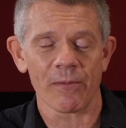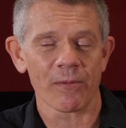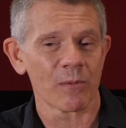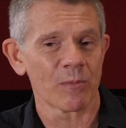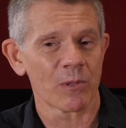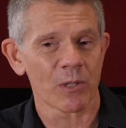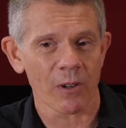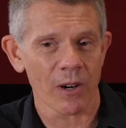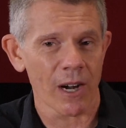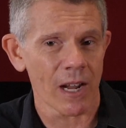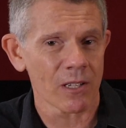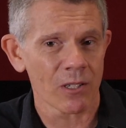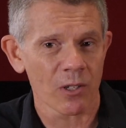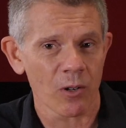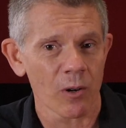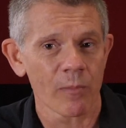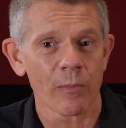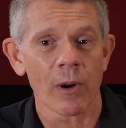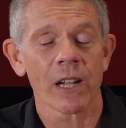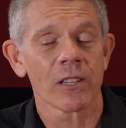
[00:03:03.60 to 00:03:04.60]
from scratch, or
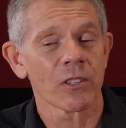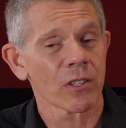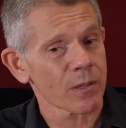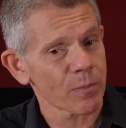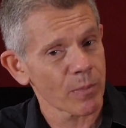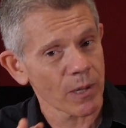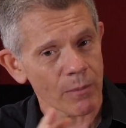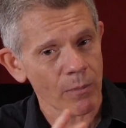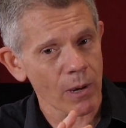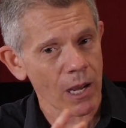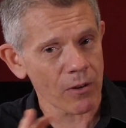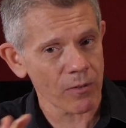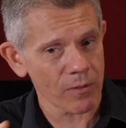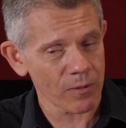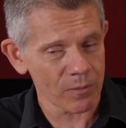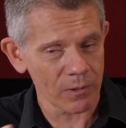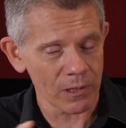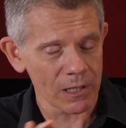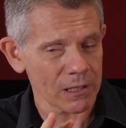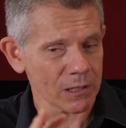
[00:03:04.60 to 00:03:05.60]
it might just be a matter
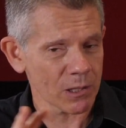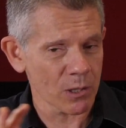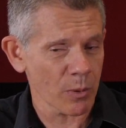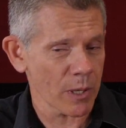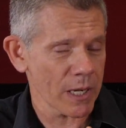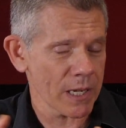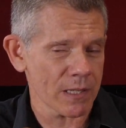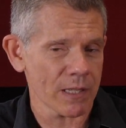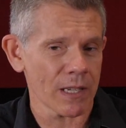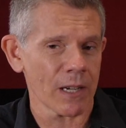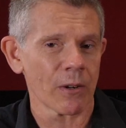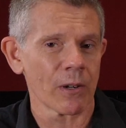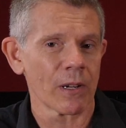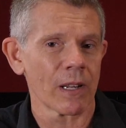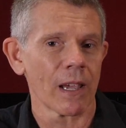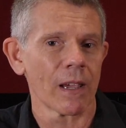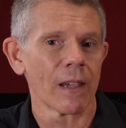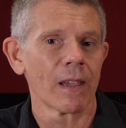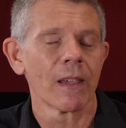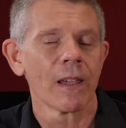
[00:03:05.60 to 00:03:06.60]
of little tweaks here and
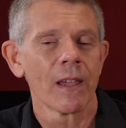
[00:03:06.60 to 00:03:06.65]
there.